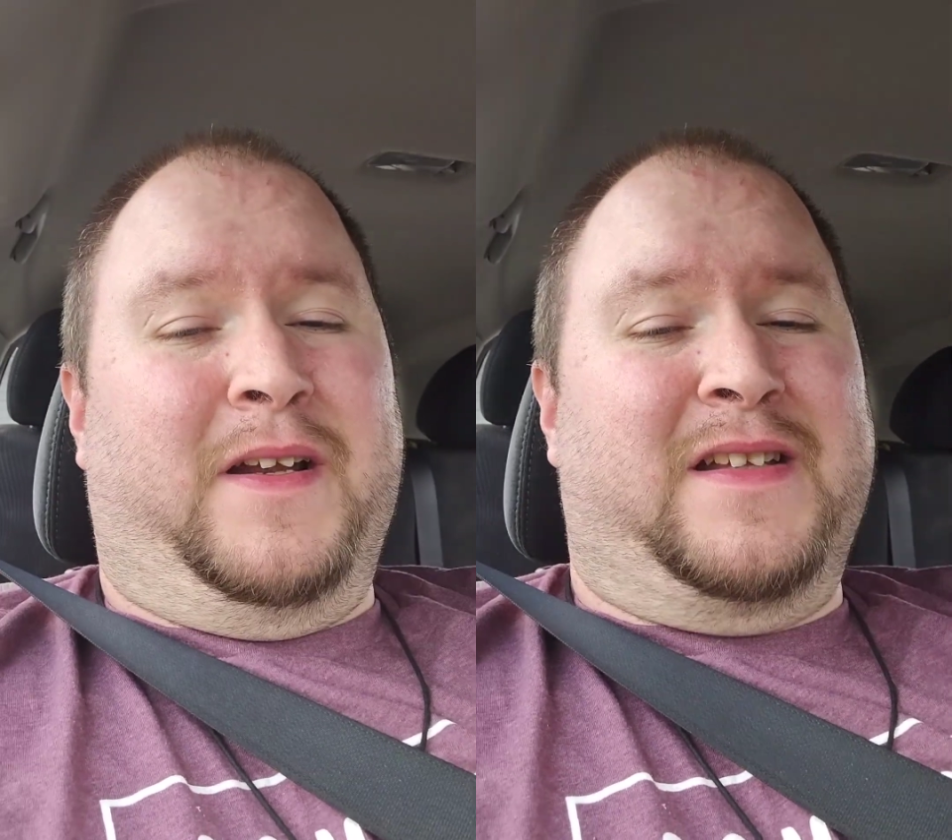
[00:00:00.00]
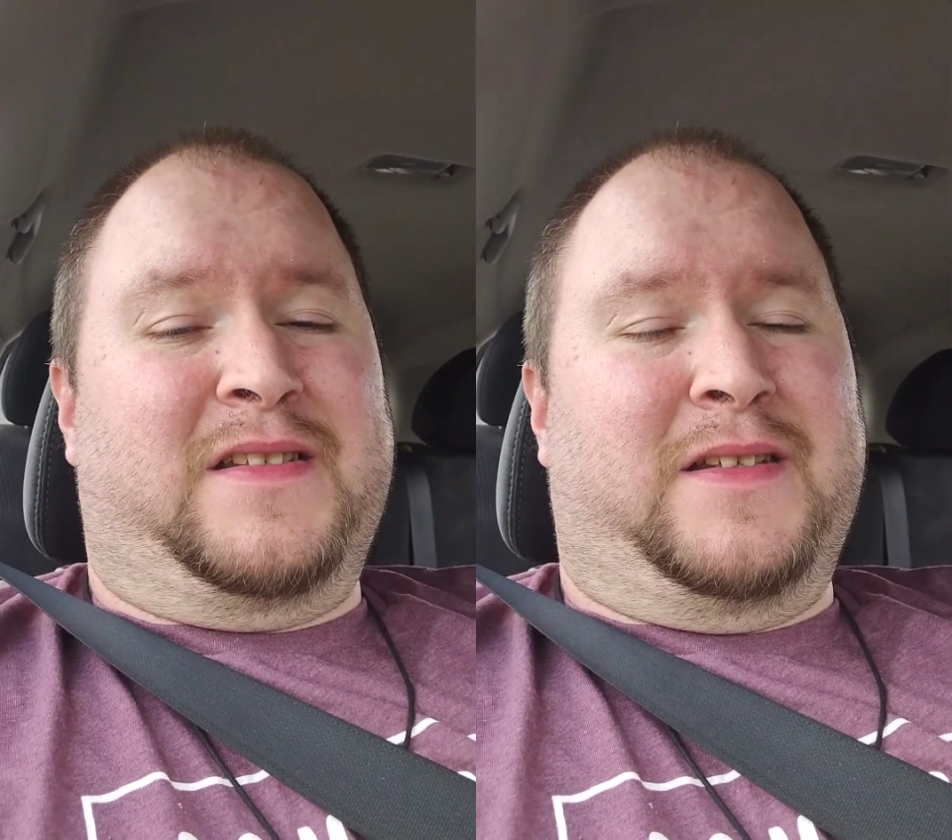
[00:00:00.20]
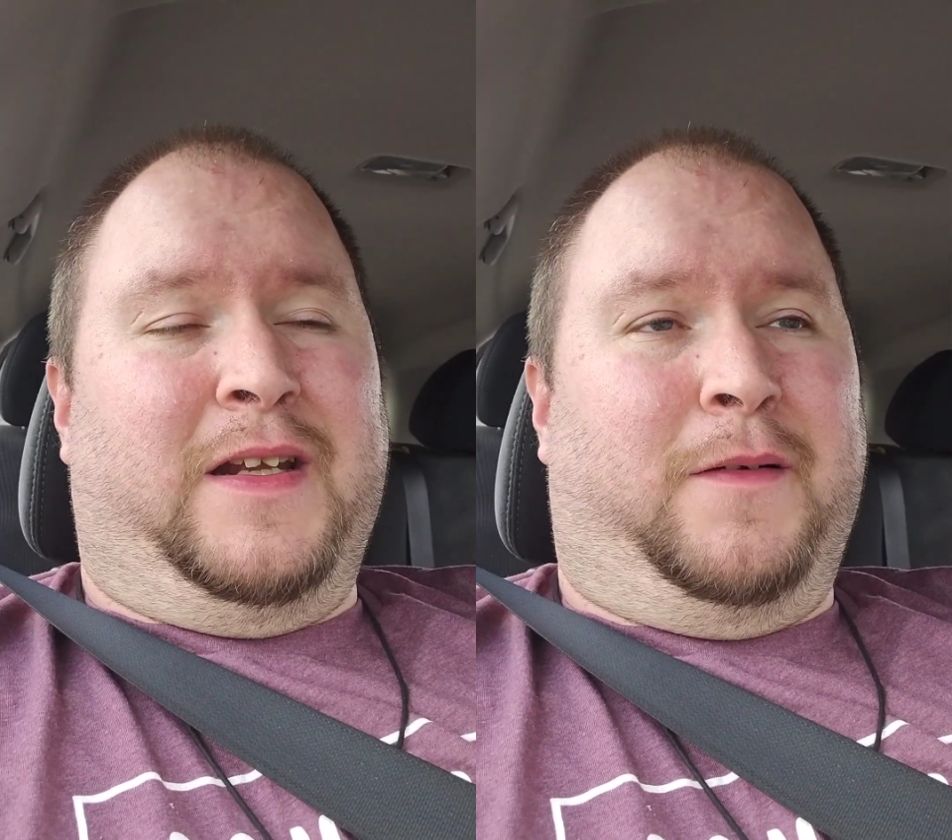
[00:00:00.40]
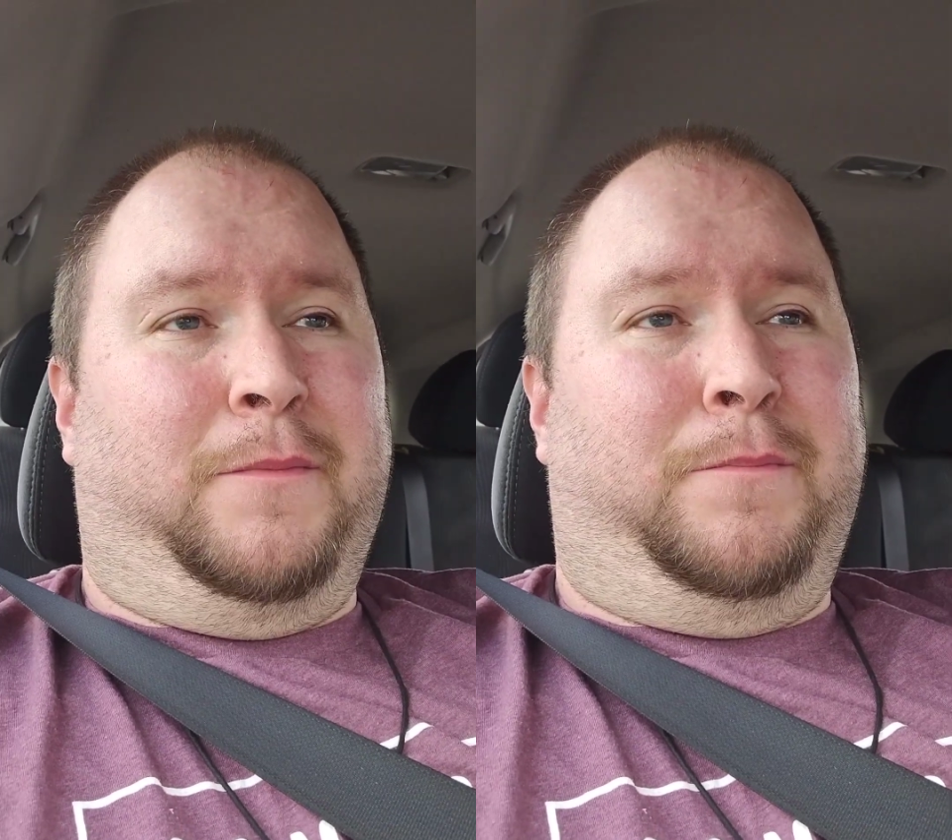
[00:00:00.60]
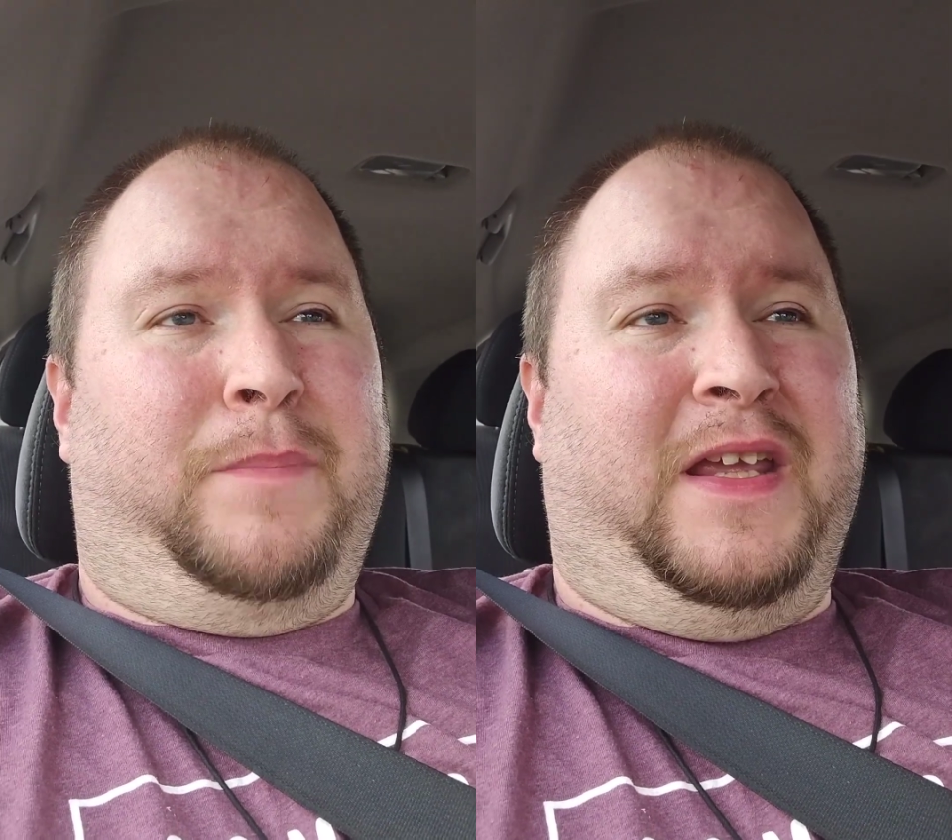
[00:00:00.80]
but it's you know
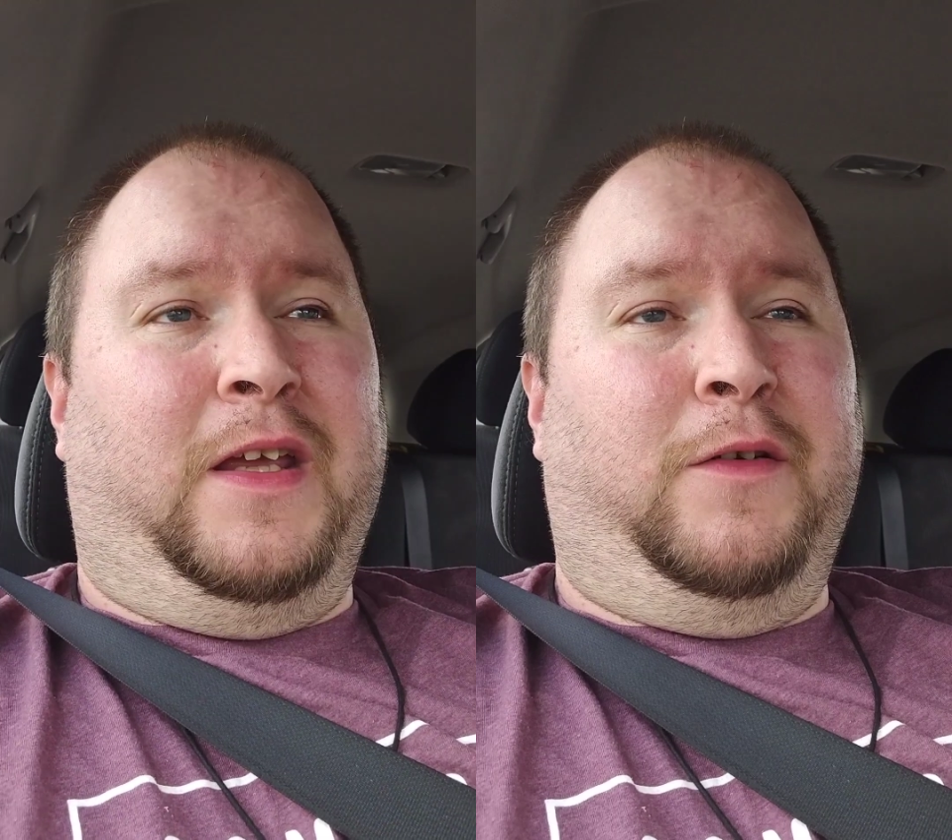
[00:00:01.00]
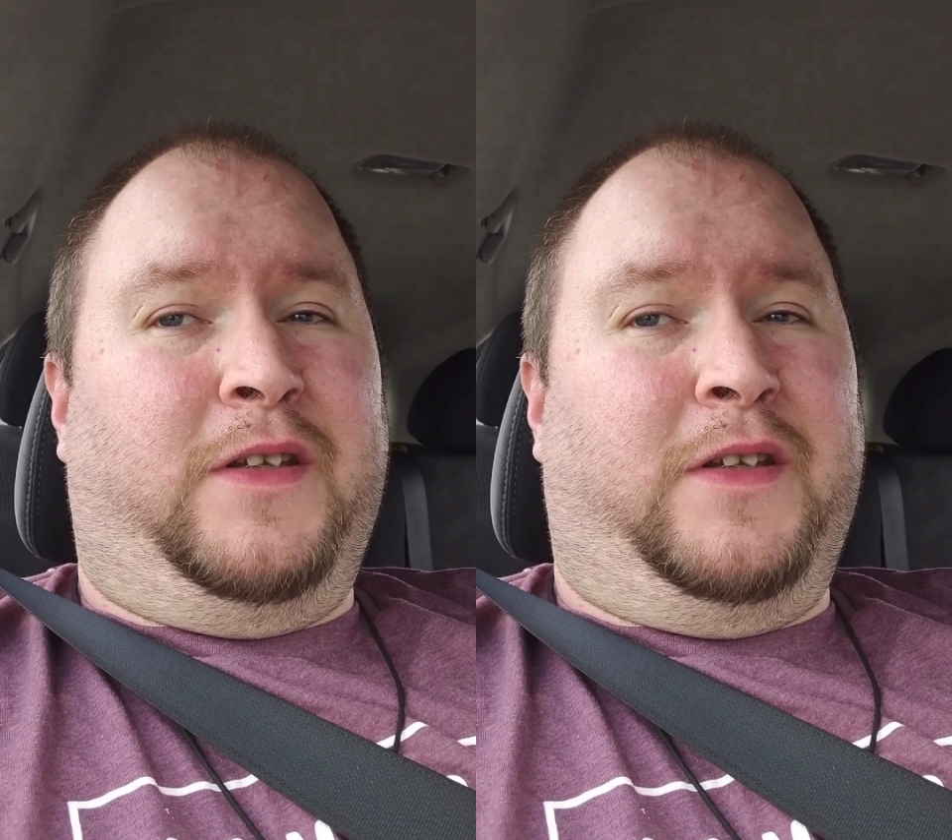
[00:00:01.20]
B U